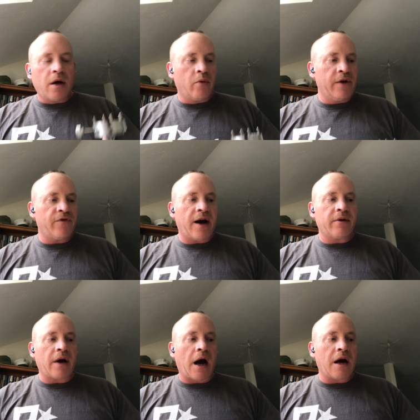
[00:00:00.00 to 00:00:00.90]
We
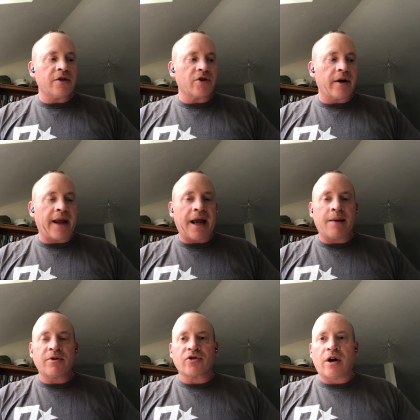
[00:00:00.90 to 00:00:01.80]
found ours on
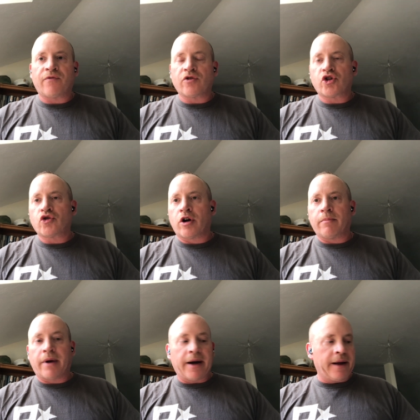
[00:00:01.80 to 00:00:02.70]
Amazon for short
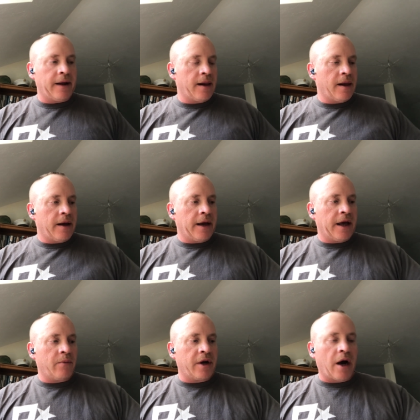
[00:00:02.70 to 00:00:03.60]
money,
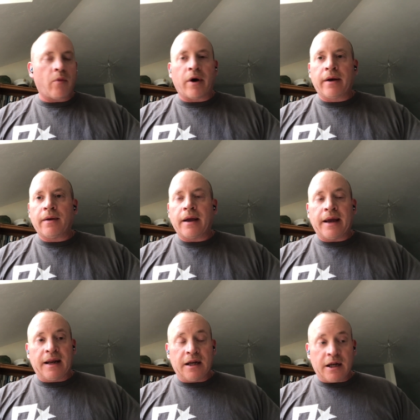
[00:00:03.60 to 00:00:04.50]
and we got one,
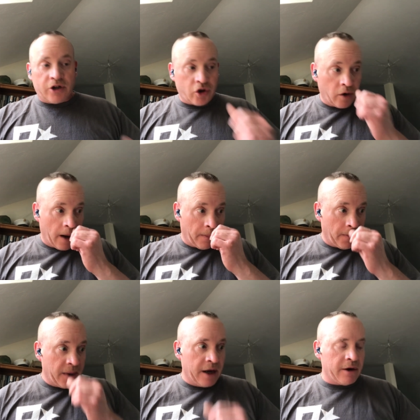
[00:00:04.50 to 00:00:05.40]
and it showed up
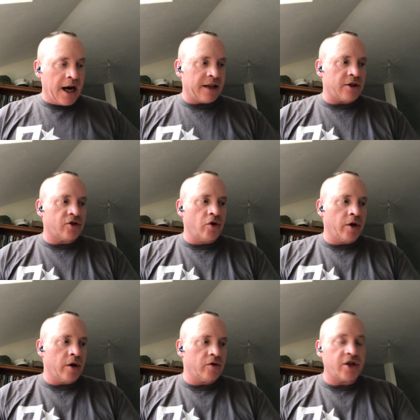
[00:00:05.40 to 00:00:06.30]
here at the
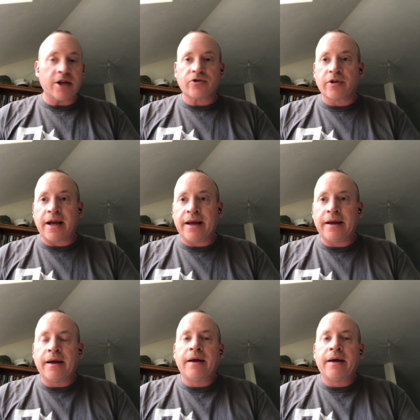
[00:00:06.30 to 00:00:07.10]
studios yesterday.